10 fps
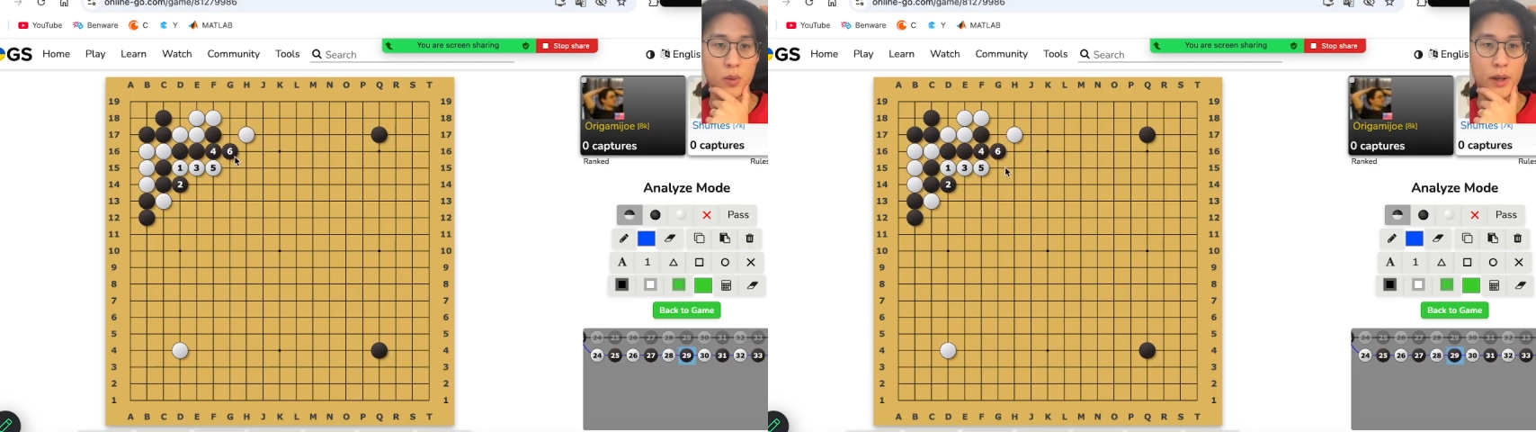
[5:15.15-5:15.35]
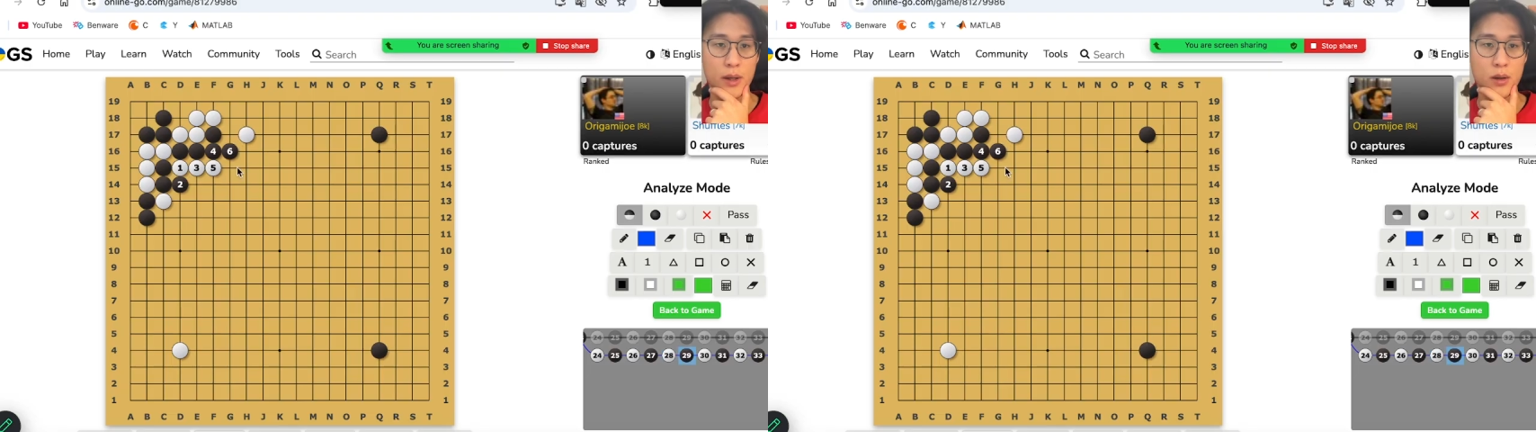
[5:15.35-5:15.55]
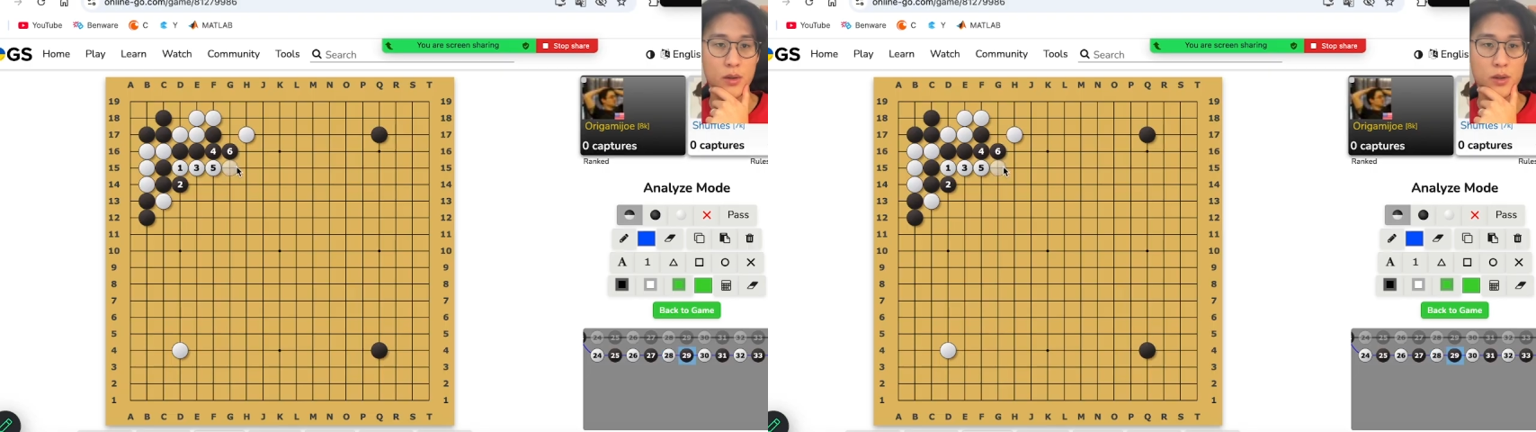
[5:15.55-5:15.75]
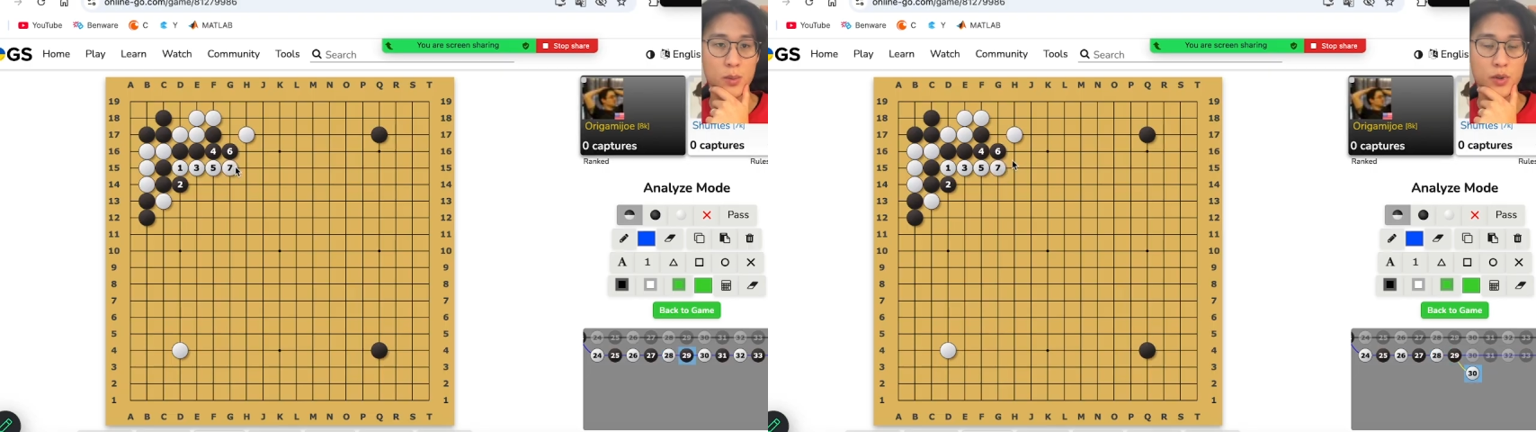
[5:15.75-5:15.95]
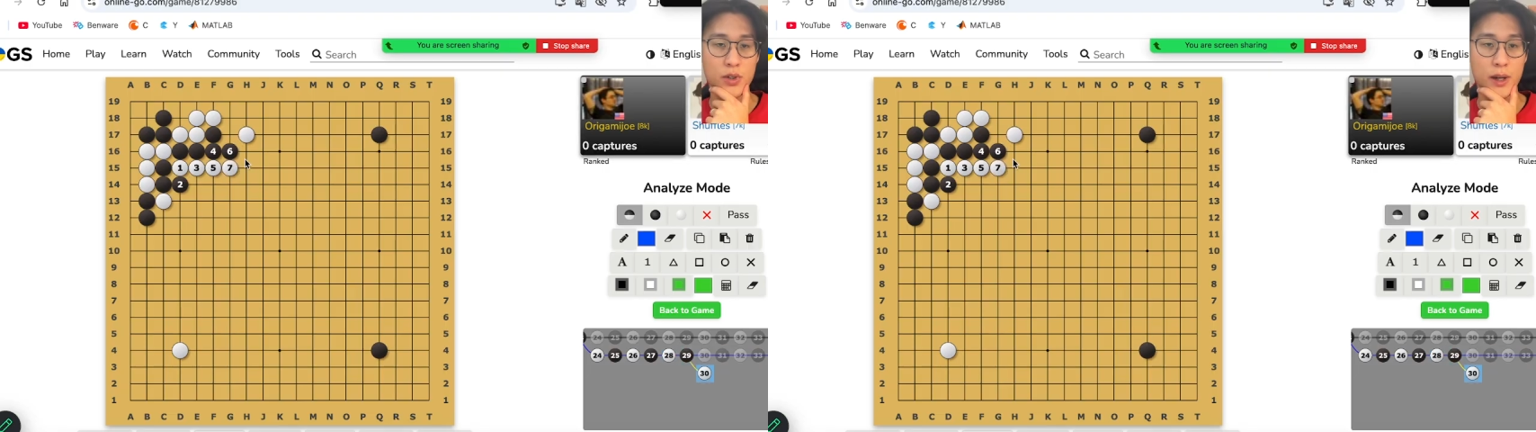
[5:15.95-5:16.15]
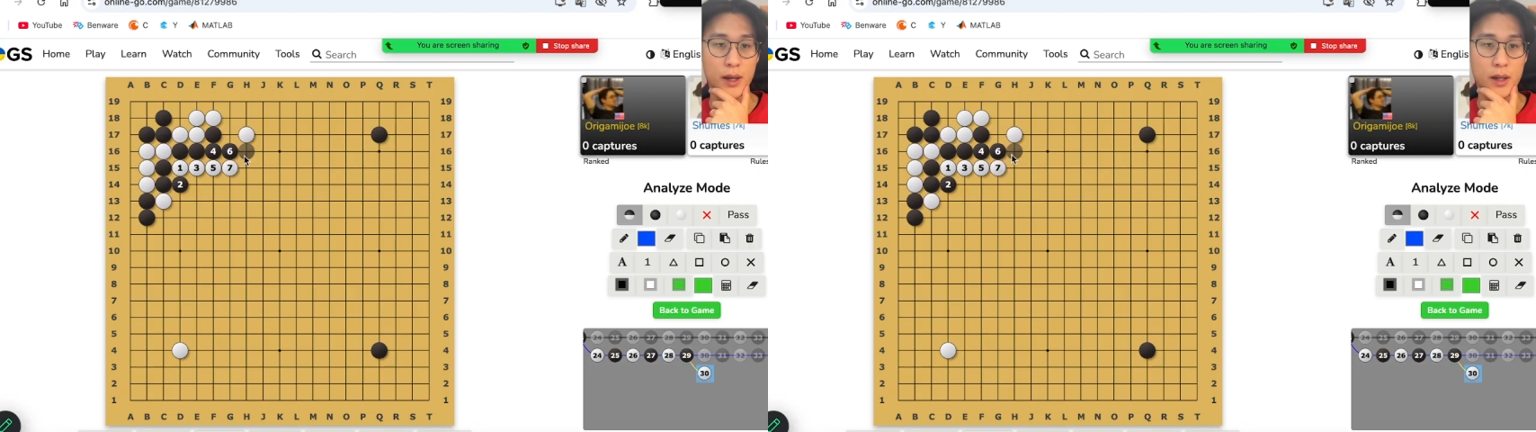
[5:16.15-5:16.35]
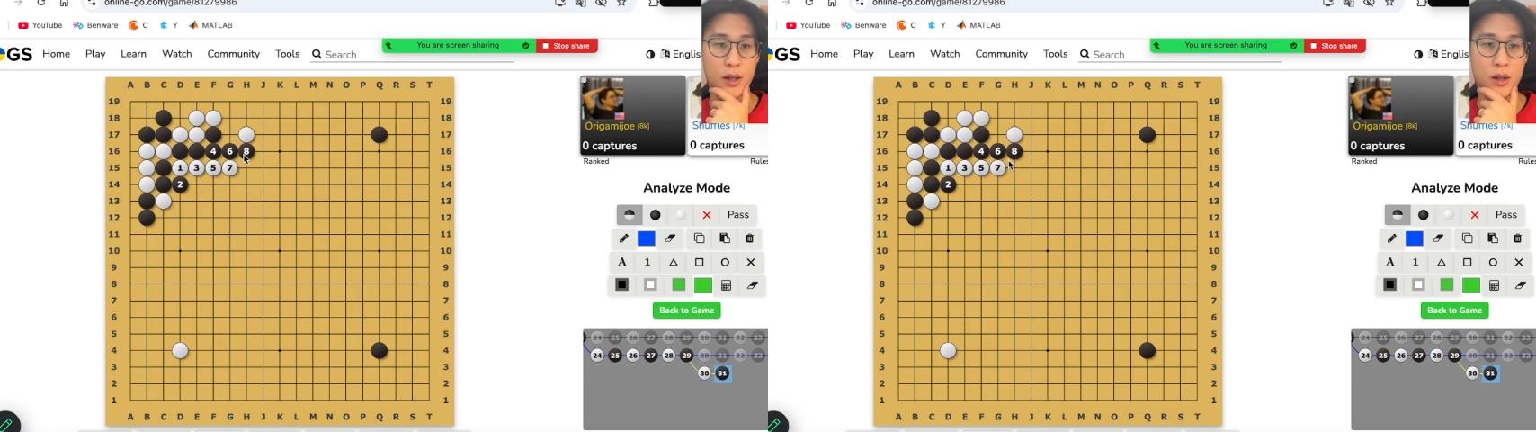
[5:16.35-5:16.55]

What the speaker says: White can also push again.